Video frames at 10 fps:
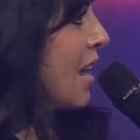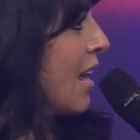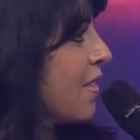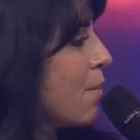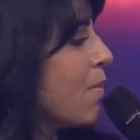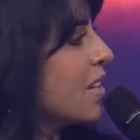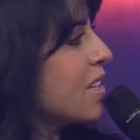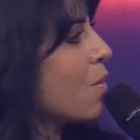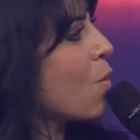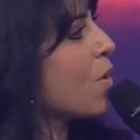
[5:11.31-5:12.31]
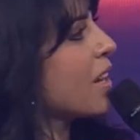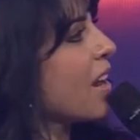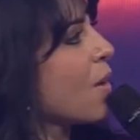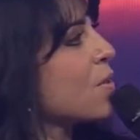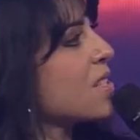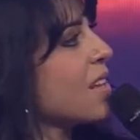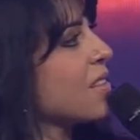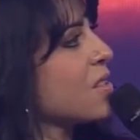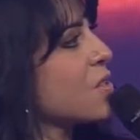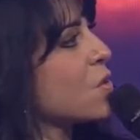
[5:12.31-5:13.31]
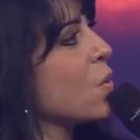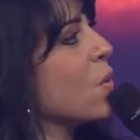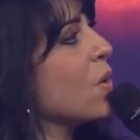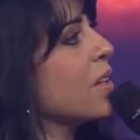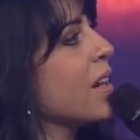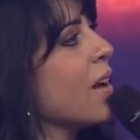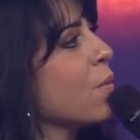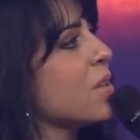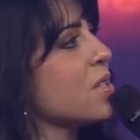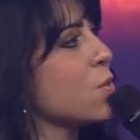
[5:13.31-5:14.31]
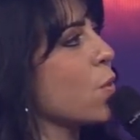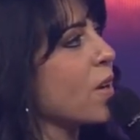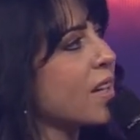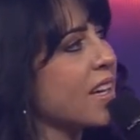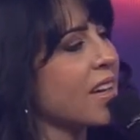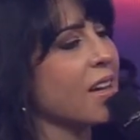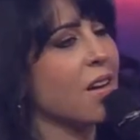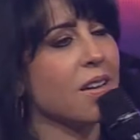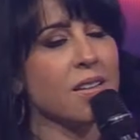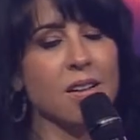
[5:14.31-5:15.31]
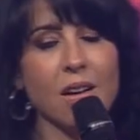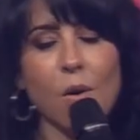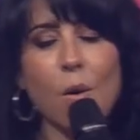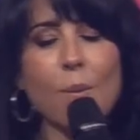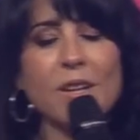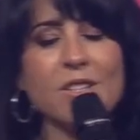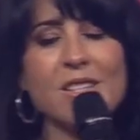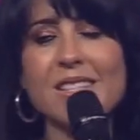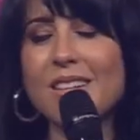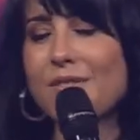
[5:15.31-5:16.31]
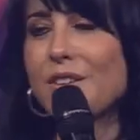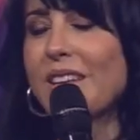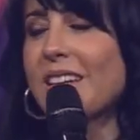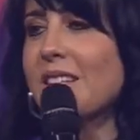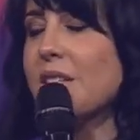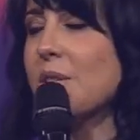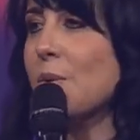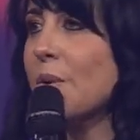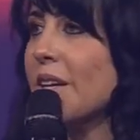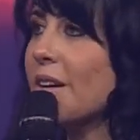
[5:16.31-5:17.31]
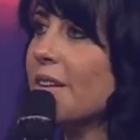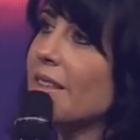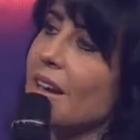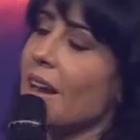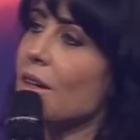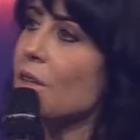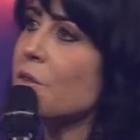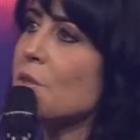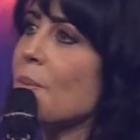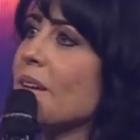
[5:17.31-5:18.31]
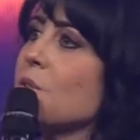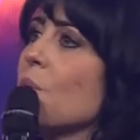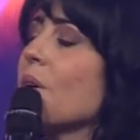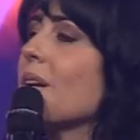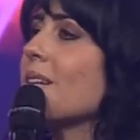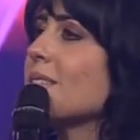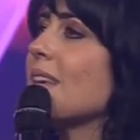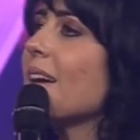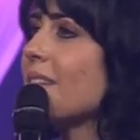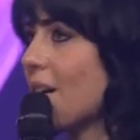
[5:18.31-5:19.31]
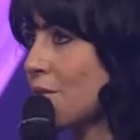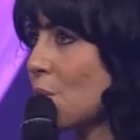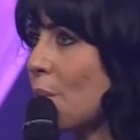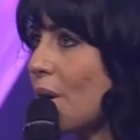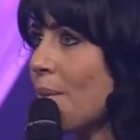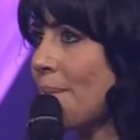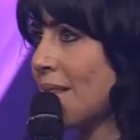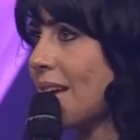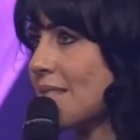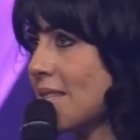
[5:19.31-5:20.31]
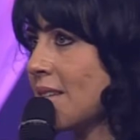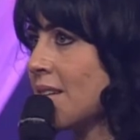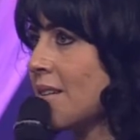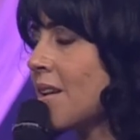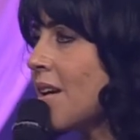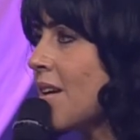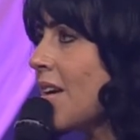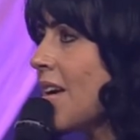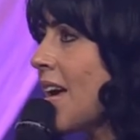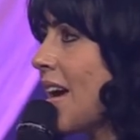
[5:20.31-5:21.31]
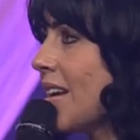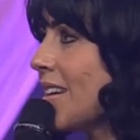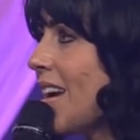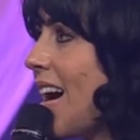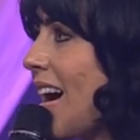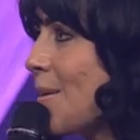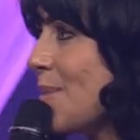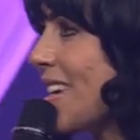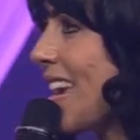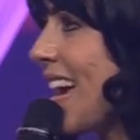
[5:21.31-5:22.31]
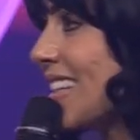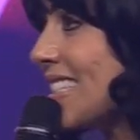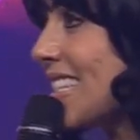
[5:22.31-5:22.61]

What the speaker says: And then Monday morning, I was at the school, and I was working on a whole bunch of stuff for the end of the school year, and then I closed my door, and I sat down to work on my lesson, And I began